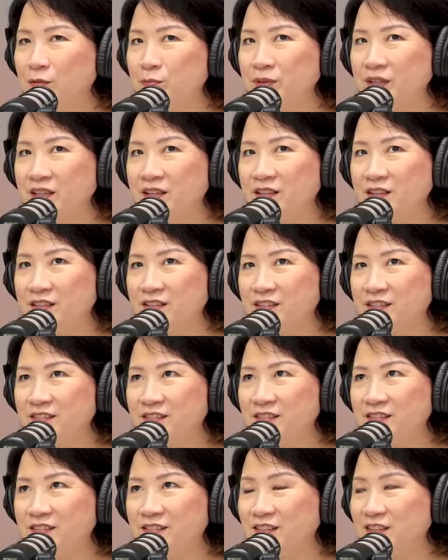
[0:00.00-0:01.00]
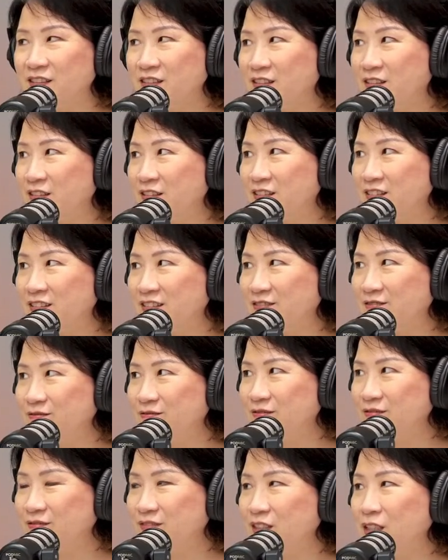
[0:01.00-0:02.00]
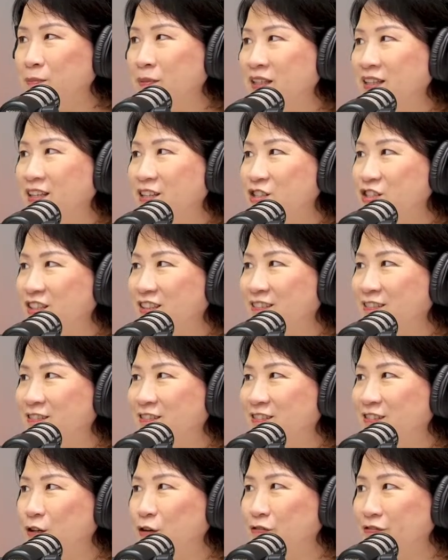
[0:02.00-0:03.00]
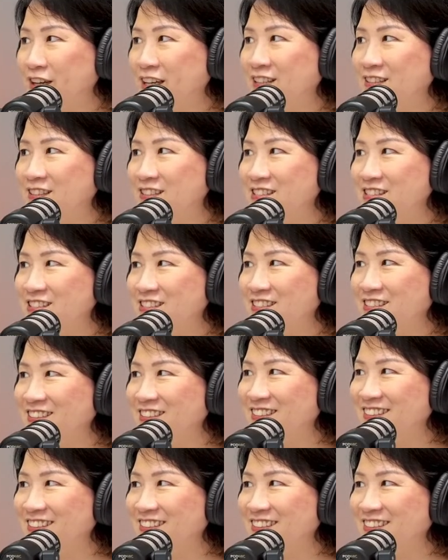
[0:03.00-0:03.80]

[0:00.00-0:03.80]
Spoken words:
be a termination offense?